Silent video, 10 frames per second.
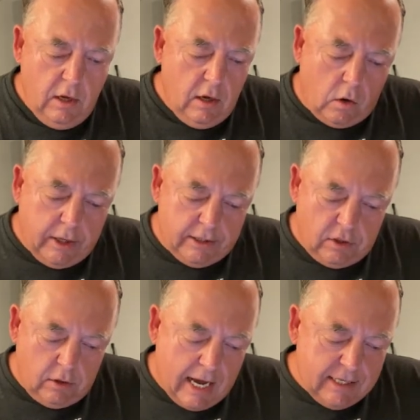Okay,
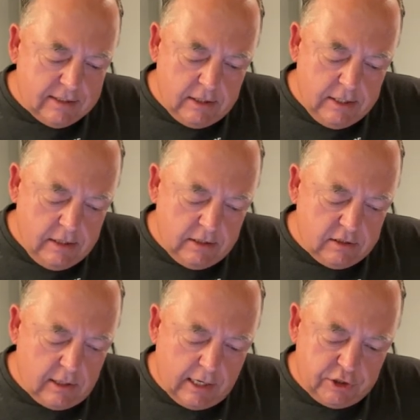so lastly in this
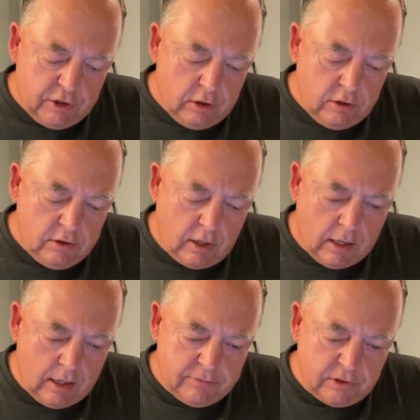lecture,
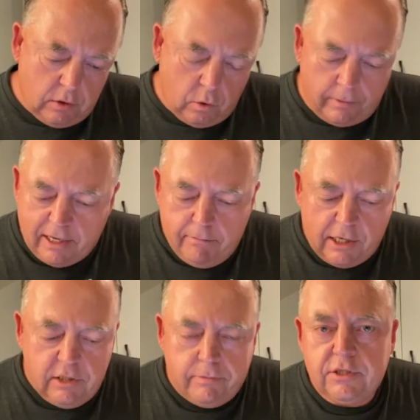so we're making
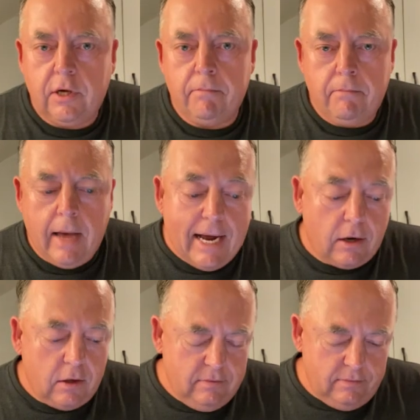measurements on
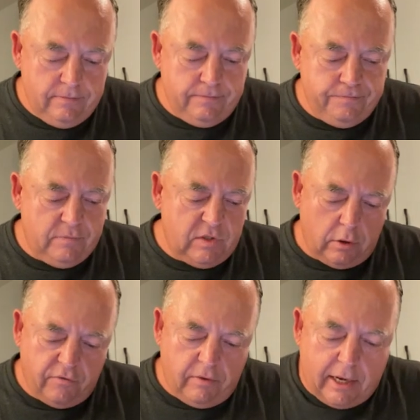matter. So
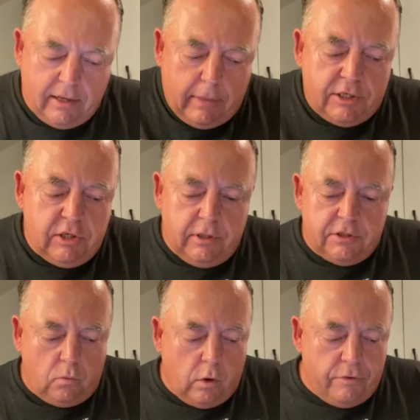if you're making measurements,
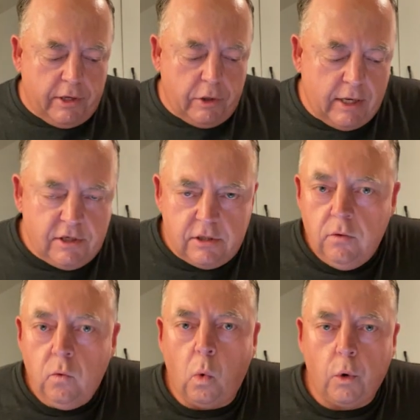and one thing you have to
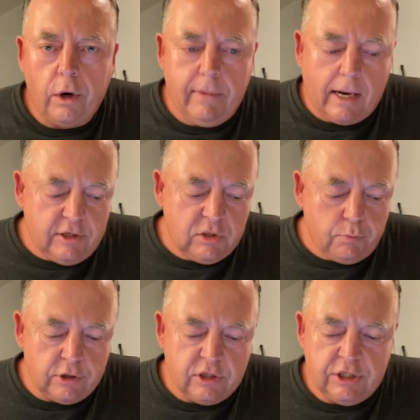worry about is
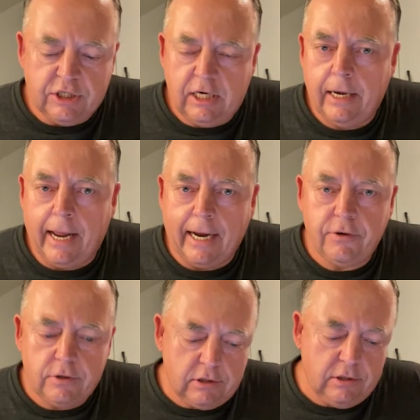precision and
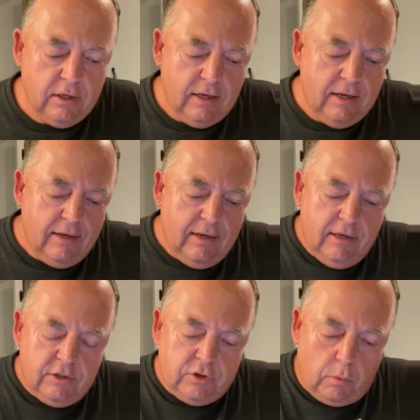accuracy.
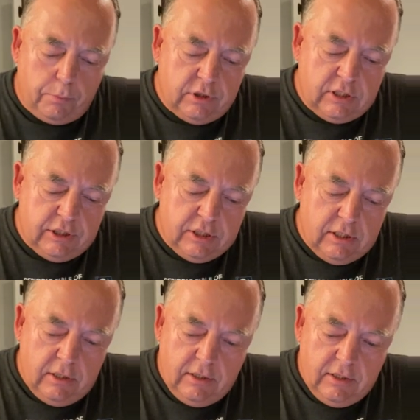So
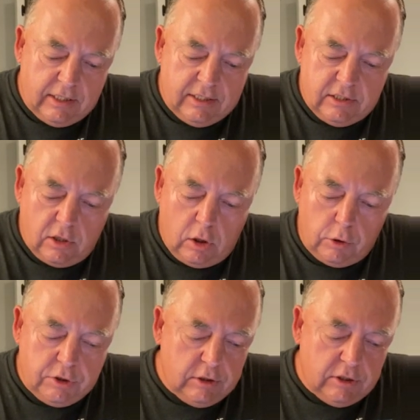precision is the
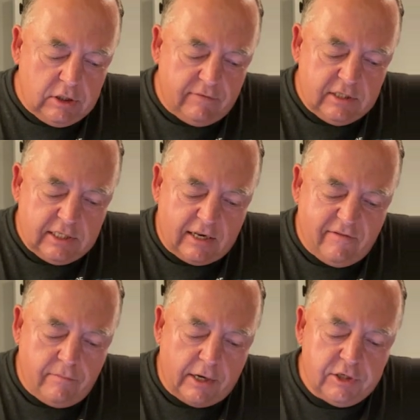closeness of a set
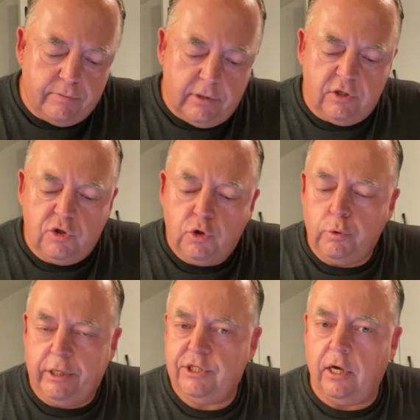of measurements to
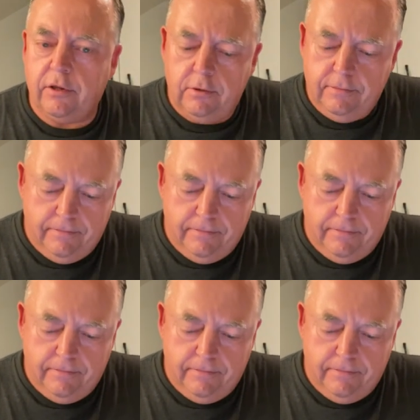each other.